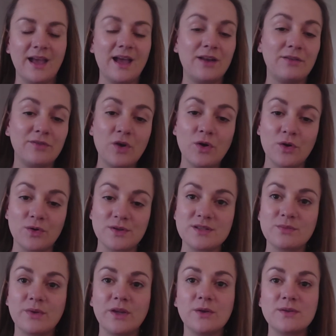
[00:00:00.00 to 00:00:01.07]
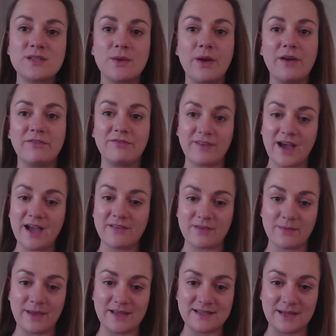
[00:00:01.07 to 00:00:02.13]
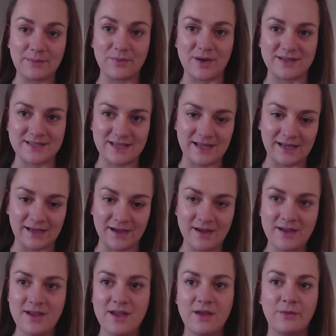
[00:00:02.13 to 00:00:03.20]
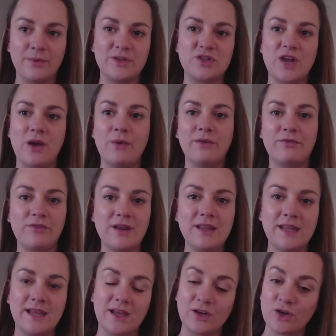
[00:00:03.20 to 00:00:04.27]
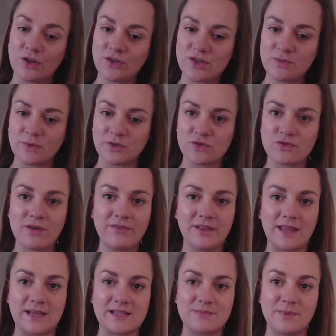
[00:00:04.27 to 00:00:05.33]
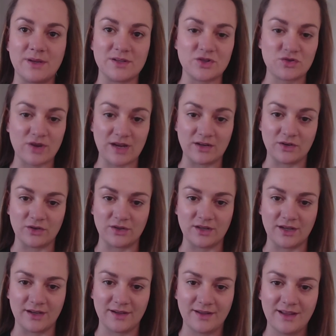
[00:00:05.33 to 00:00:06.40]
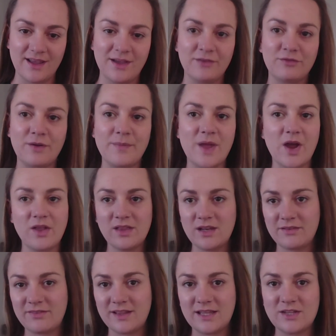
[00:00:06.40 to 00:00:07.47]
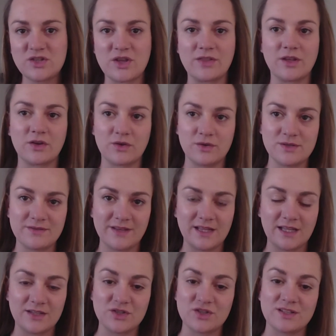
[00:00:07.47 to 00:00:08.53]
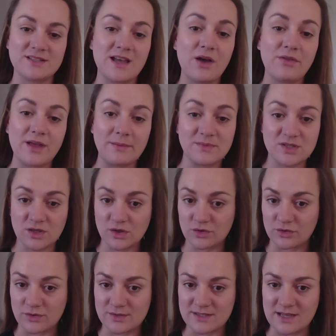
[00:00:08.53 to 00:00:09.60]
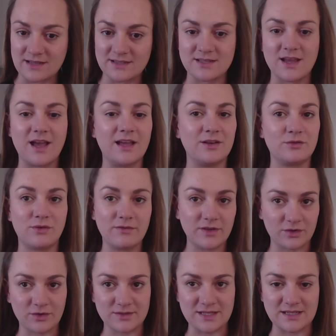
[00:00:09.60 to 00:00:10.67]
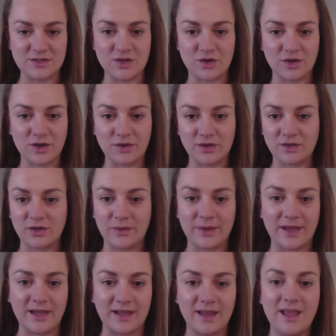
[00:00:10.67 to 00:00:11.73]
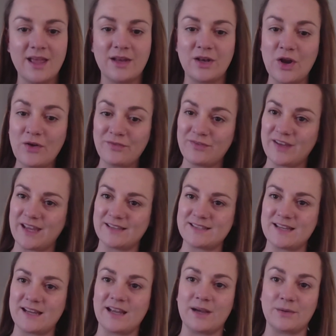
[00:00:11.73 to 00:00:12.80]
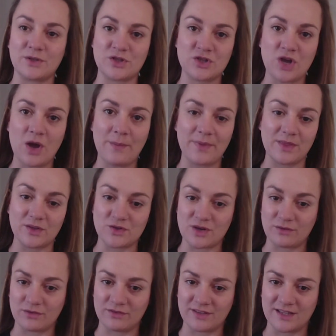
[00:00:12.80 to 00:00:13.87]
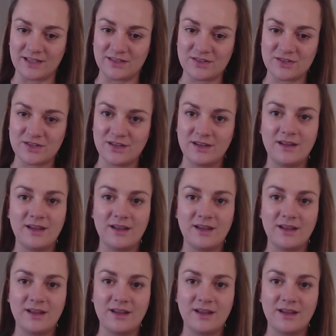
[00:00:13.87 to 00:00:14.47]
And of course, we also have five amazing brands here, which our friendly and knowledgeable travel experts trade under. From the Holiday Village and the Cruise Village to Southampton Cruise Centre and rivercruising.co.uk, not forgetting our shop, the Travel Village.